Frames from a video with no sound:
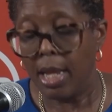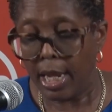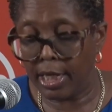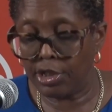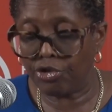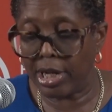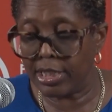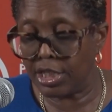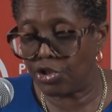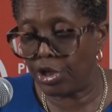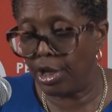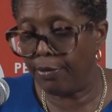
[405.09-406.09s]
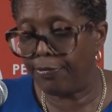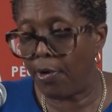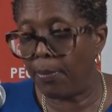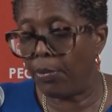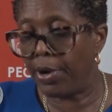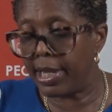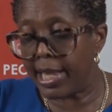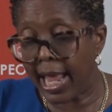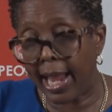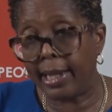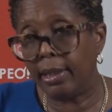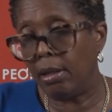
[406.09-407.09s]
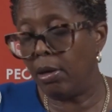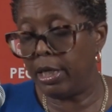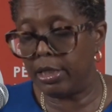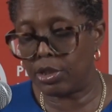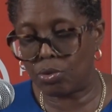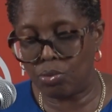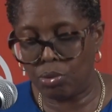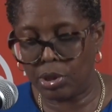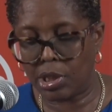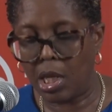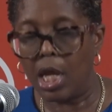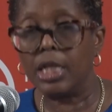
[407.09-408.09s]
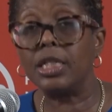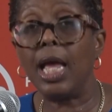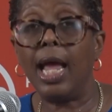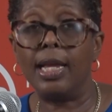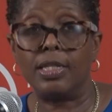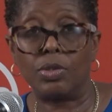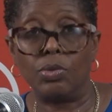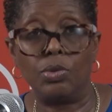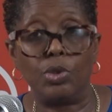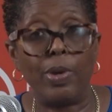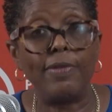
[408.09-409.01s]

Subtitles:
in transitioning from grade 9 all eight schools to high schools.